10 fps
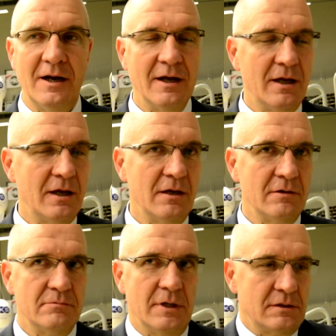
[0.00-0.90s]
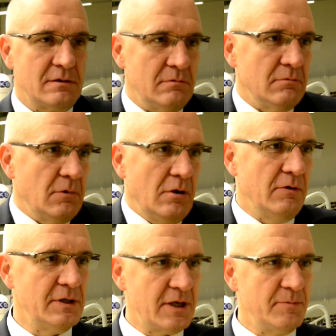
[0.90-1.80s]
Uh, that's
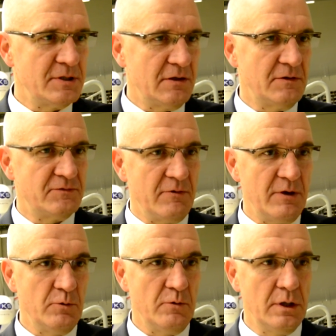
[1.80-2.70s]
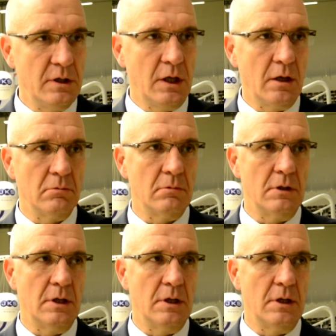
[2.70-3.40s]
always I'm satisfied when we win the game.